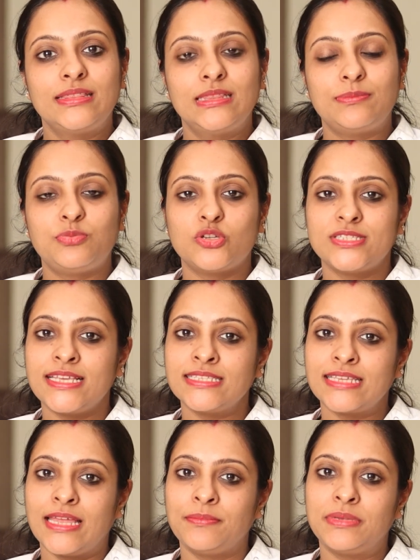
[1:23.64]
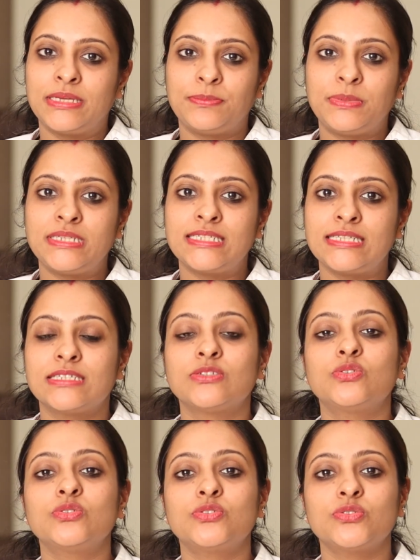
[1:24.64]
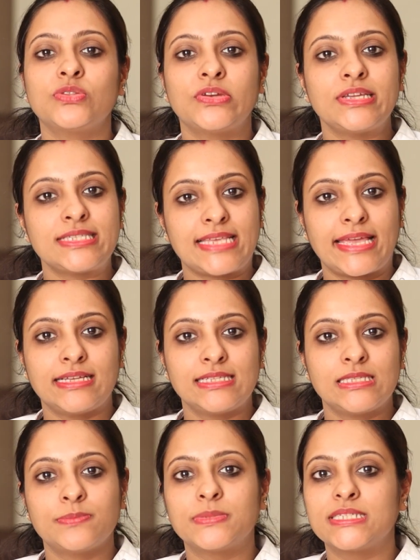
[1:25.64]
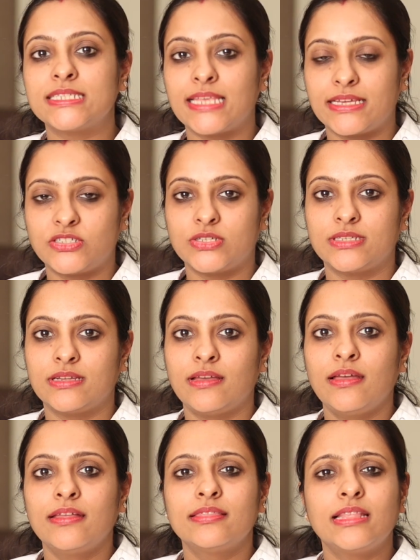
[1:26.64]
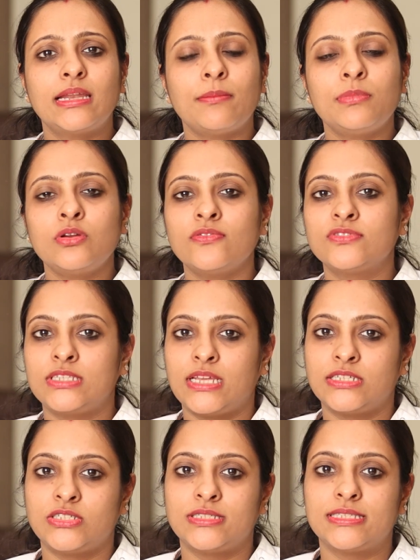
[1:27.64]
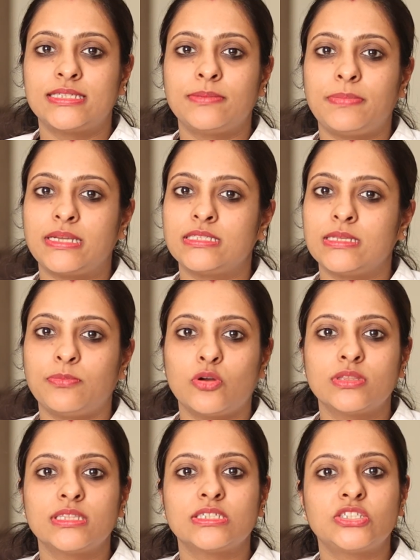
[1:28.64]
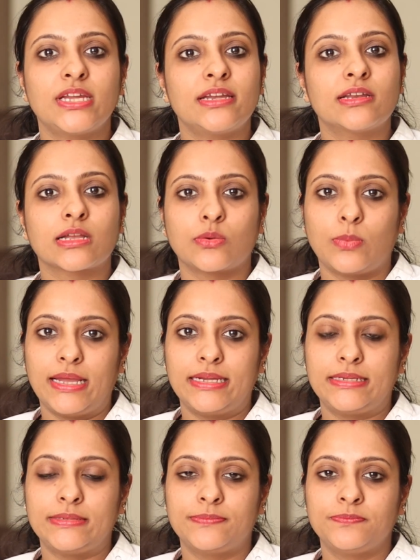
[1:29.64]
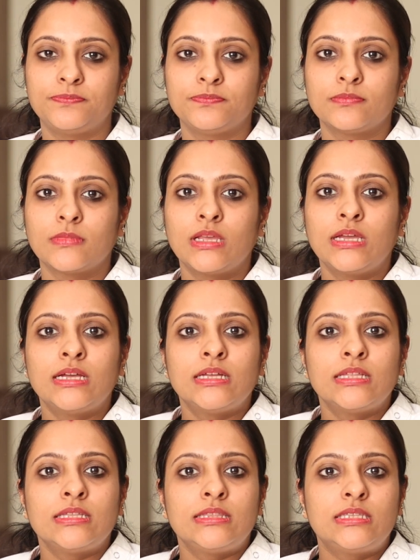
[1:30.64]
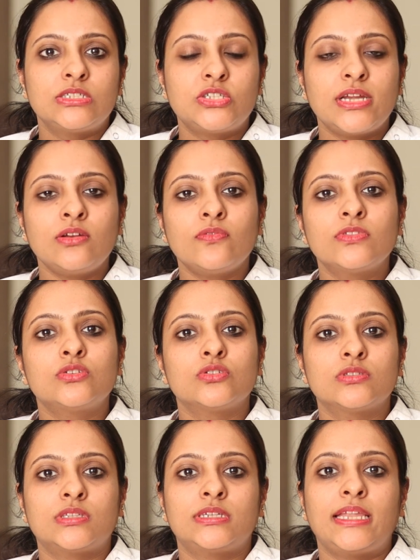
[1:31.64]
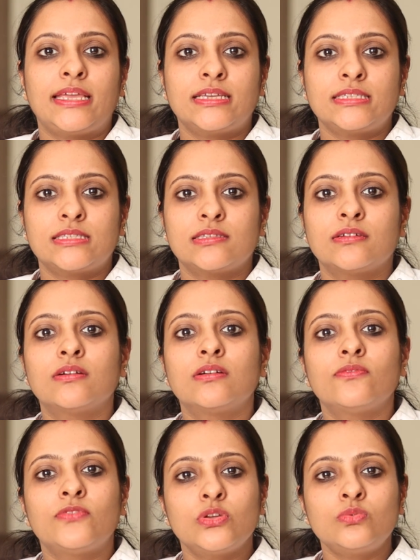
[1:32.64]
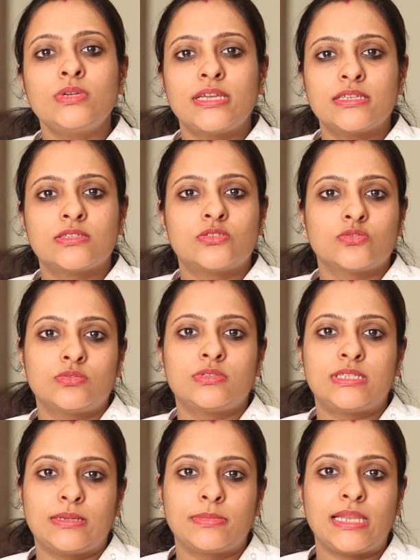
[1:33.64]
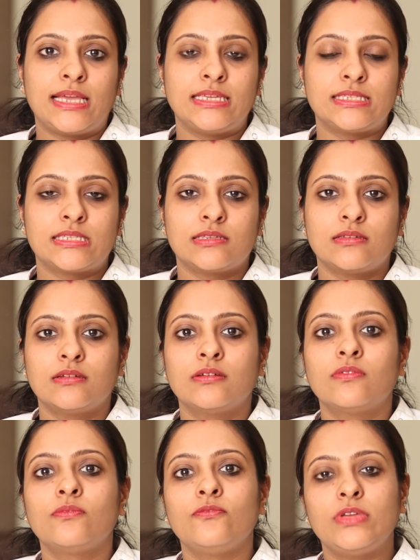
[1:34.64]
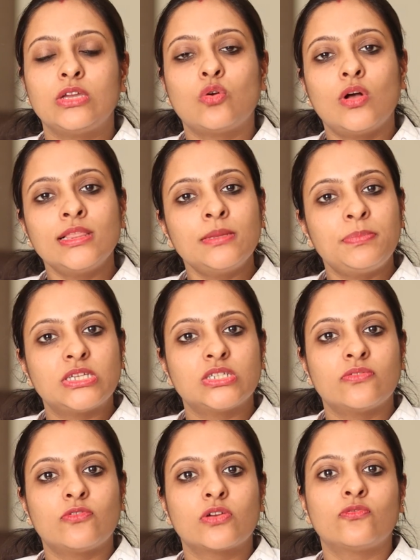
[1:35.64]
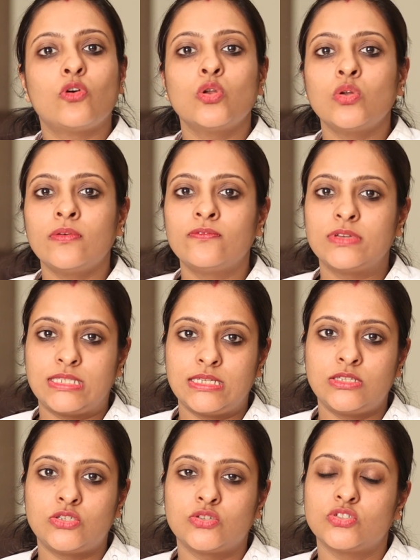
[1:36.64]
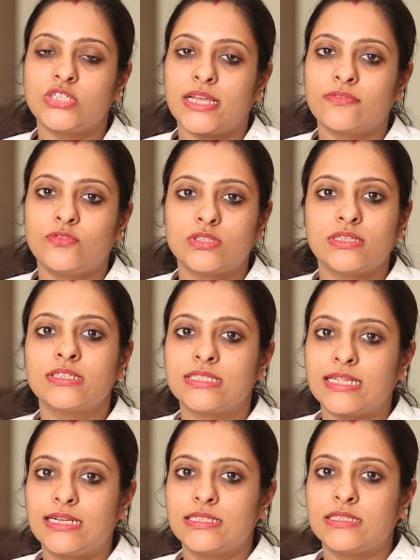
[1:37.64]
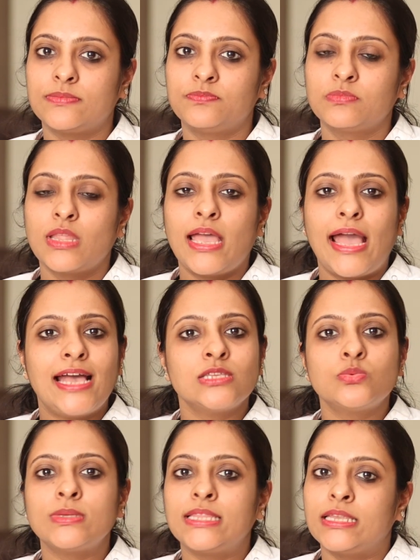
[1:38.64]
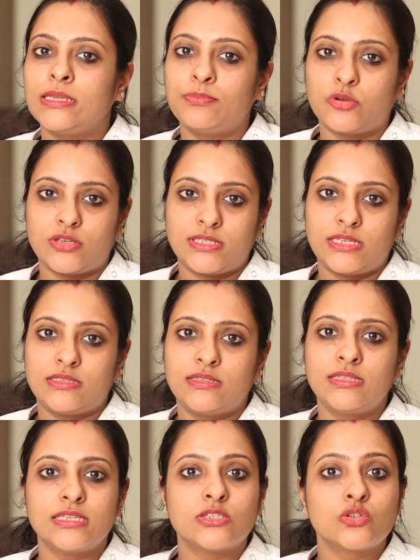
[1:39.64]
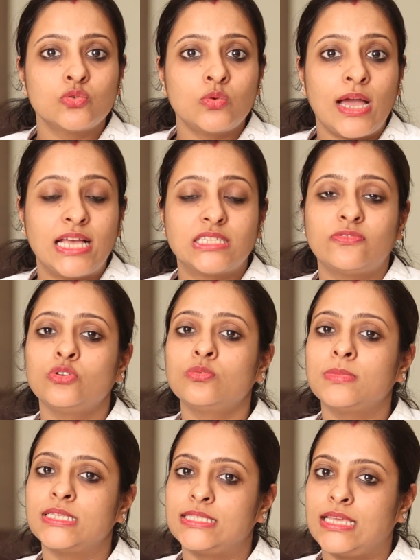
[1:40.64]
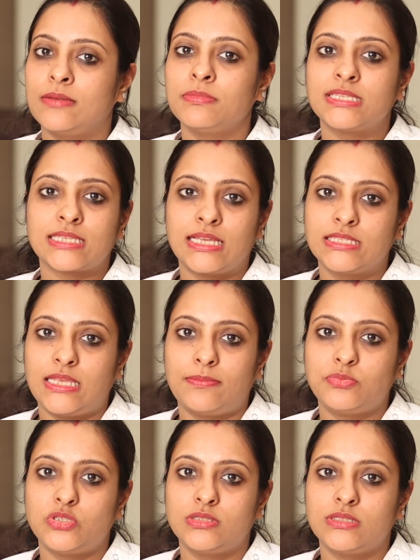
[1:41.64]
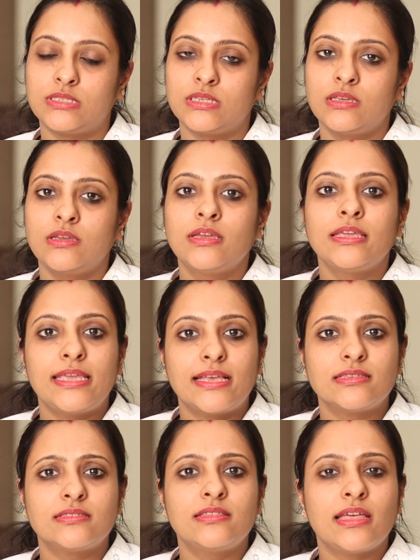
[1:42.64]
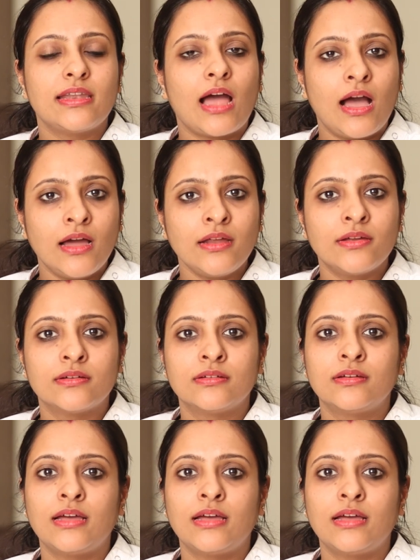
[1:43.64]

The process can be repeated in 2 to 3 cycles per session. The number of sessions depends upon the shade required. The shade of the tooth takes few days to stabilize. We call the patient for follow-up visits to check for the results. As with any process, this too has few myths and misconceptions. Yes, there are